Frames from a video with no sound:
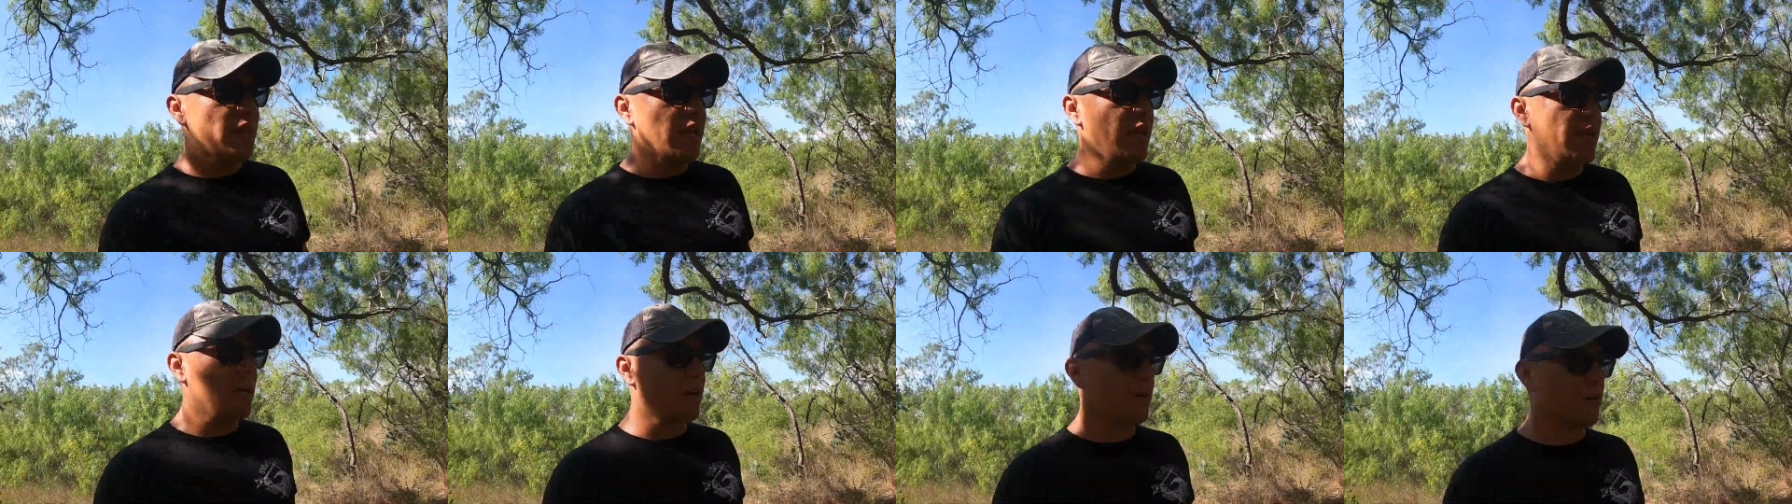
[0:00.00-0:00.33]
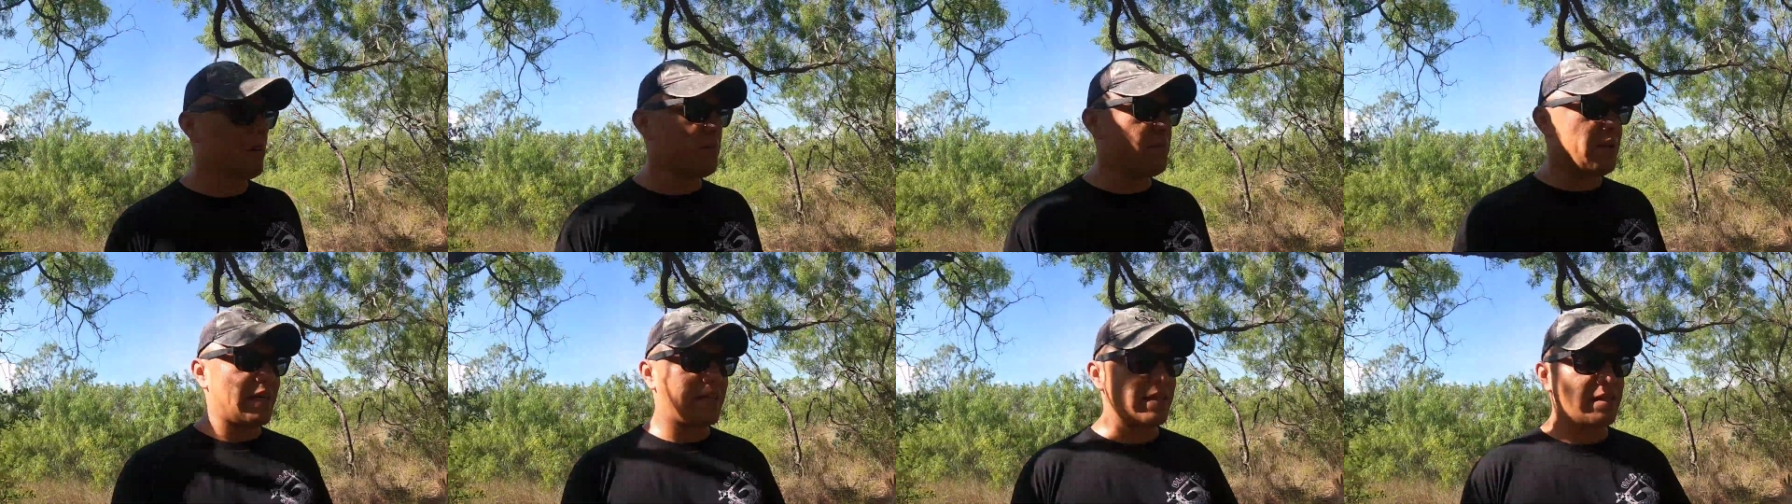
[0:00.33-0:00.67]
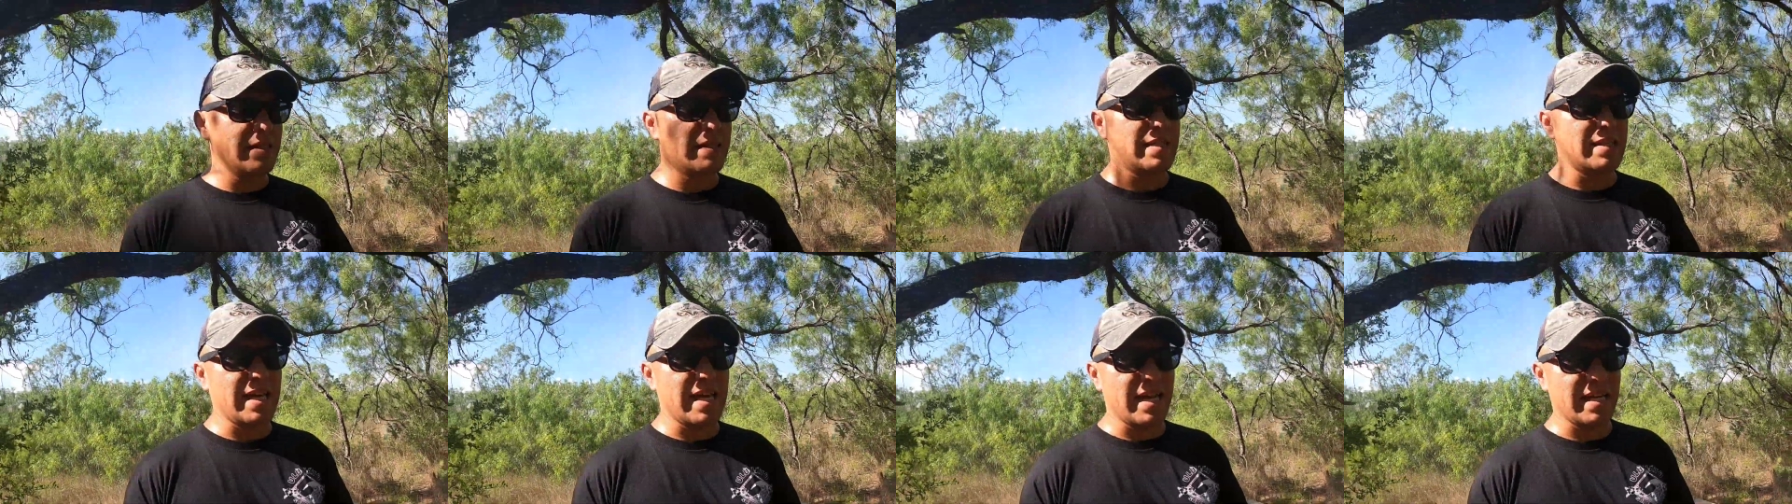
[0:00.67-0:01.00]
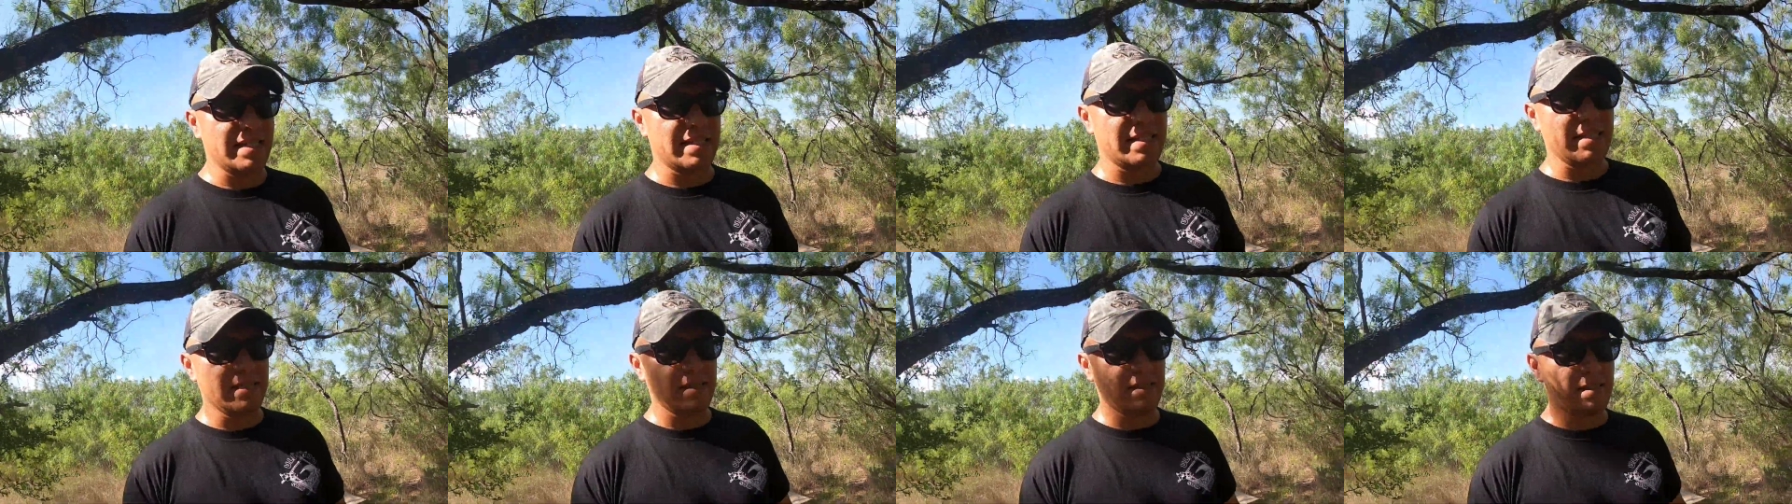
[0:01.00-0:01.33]
And going back to the
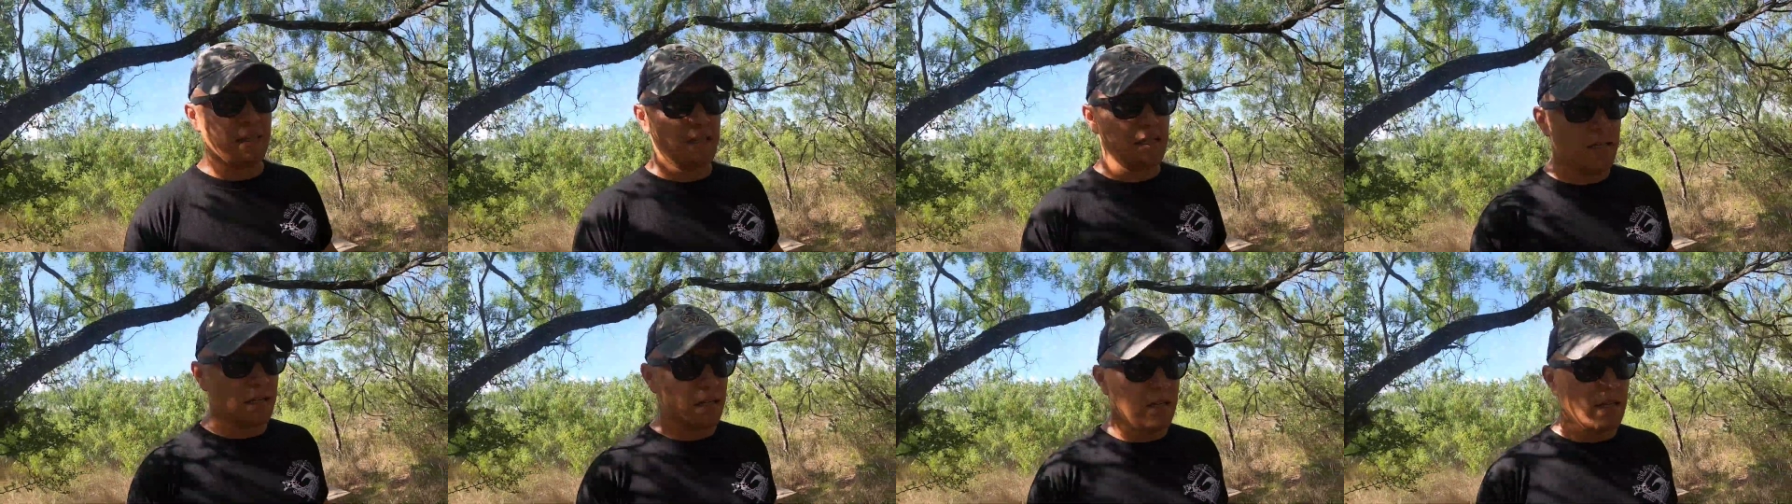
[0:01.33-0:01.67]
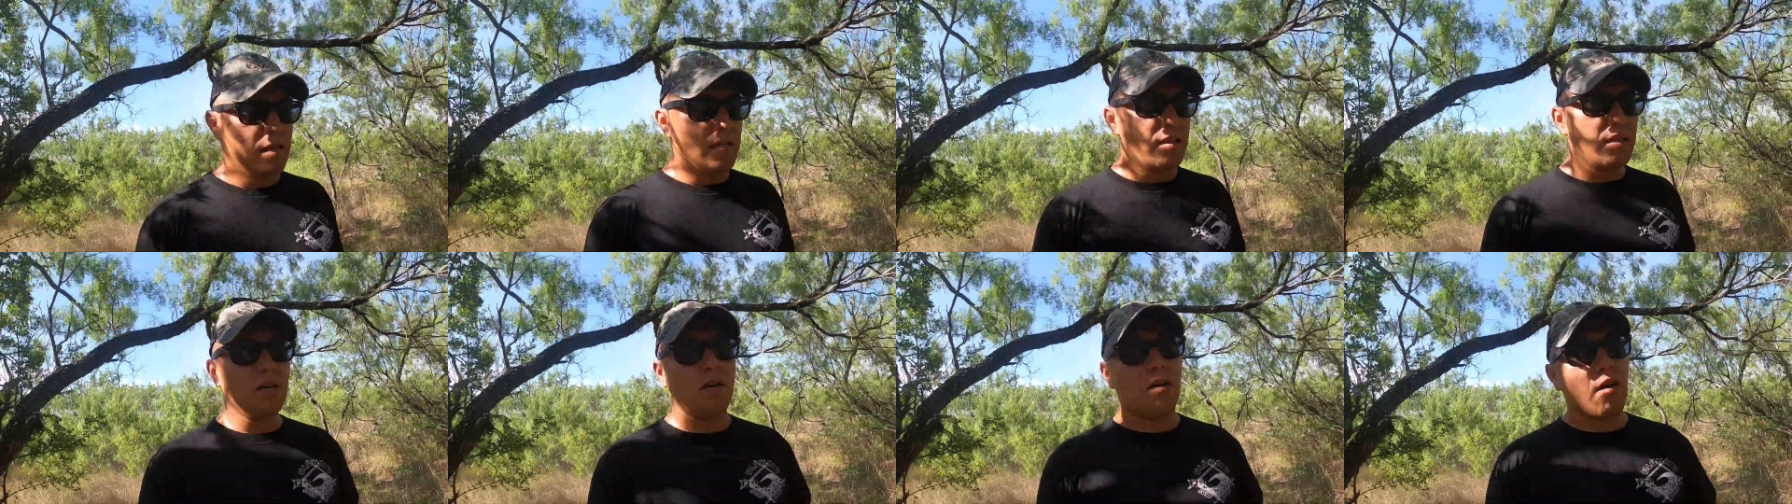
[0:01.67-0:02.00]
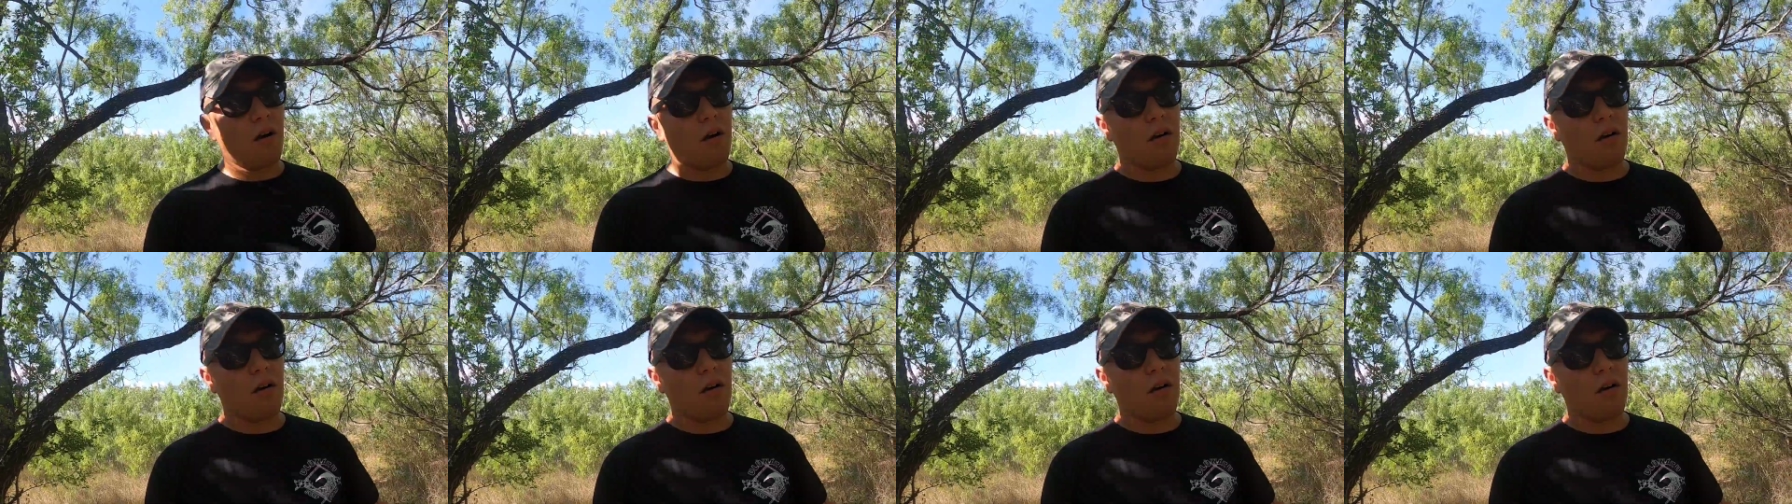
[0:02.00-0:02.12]
taxes, there